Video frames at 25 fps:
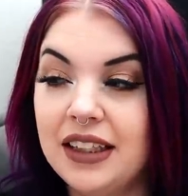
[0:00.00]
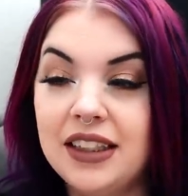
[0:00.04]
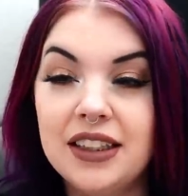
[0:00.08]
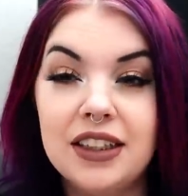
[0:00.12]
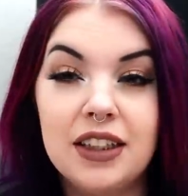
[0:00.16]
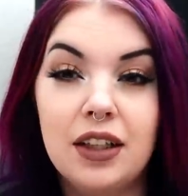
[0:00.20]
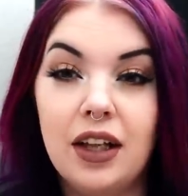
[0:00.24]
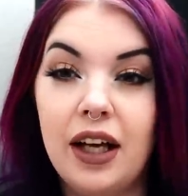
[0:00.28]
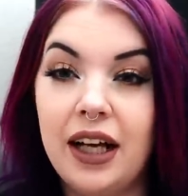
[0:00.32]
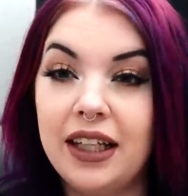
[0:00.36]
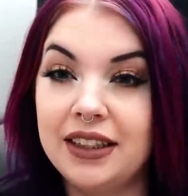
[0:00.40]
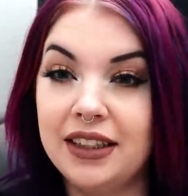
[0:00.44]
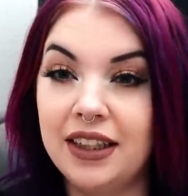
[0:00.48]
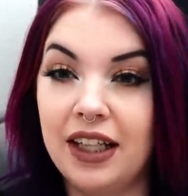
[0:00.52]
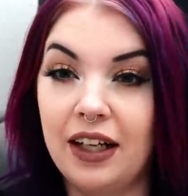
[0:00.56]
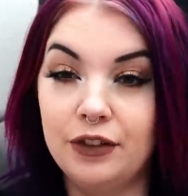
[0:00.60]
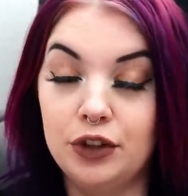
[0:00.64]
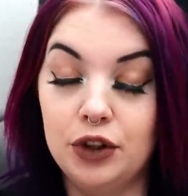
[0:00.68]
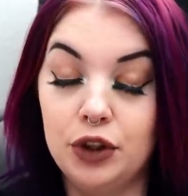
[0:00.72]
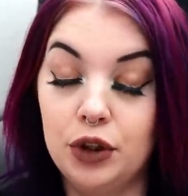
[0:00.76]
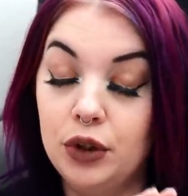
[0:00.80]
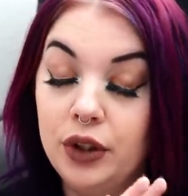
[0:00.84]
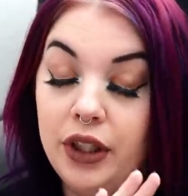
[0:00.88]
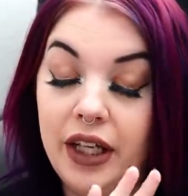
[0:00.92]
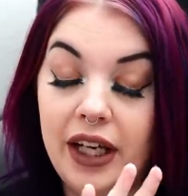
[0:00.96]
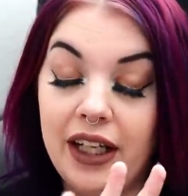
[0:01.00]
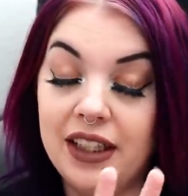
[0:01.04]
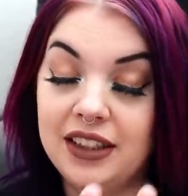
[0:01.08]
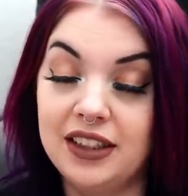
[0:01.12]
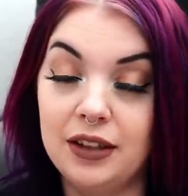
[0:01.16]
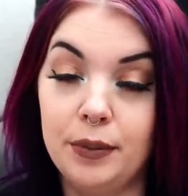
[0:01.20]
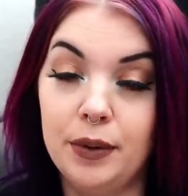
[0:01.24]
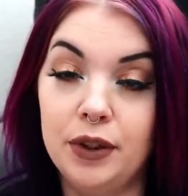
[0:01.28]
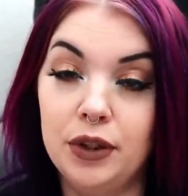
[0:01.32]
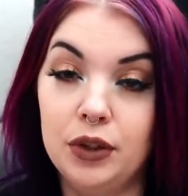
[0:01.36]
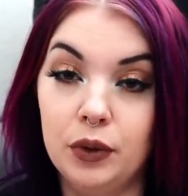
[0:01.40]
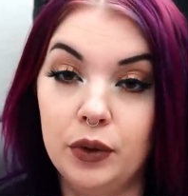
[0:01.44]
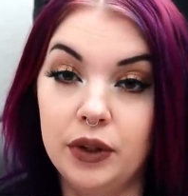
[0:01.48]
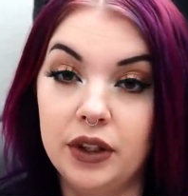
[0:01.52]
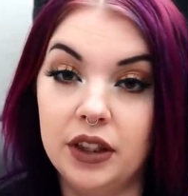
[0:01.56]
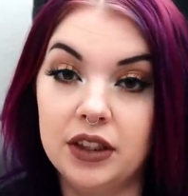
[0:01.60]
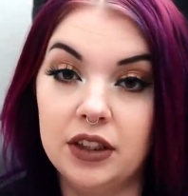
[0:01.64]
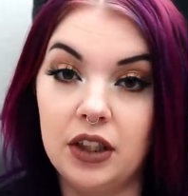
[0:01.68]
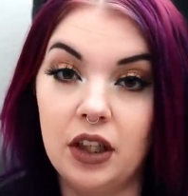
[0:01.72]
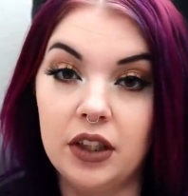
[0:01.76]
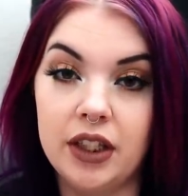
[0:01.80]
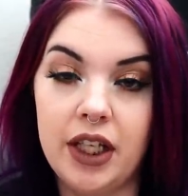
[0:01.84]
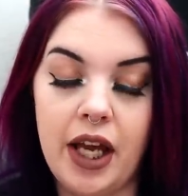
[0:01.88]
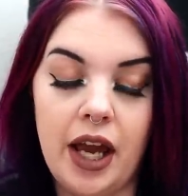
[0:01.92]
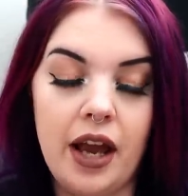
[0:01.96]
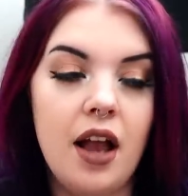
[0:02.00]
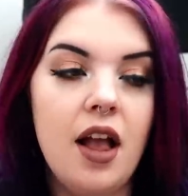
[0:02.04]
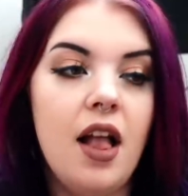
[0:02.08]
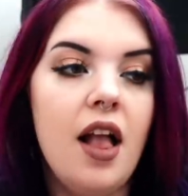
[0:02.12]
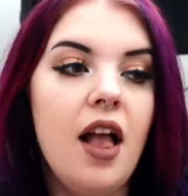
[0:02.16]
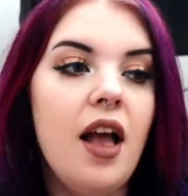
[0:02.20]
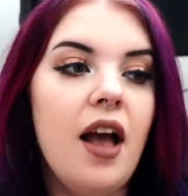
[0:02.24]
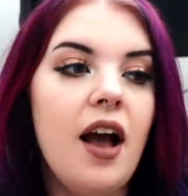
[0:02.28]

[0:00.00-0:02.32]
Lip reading: this is the last thing I have to do today because I've been doing this all day.